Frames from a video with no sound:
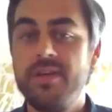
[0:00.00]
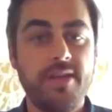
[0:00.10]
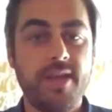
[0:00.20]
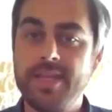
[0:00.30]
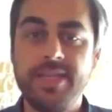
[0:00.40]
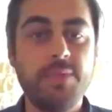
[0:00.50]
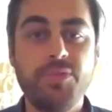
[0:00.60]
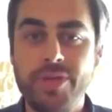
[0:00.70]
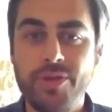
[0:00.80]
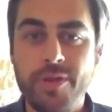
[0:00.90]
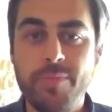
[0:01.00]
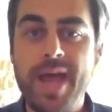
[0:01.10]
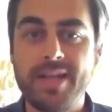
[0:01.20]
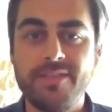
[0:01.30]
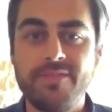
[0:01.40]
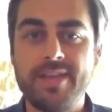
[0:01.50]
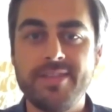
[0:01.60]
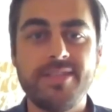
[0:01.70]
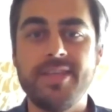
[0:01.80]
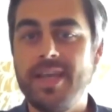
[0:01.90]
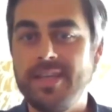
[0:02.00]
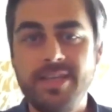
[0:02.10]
and then keep doing your impact investing,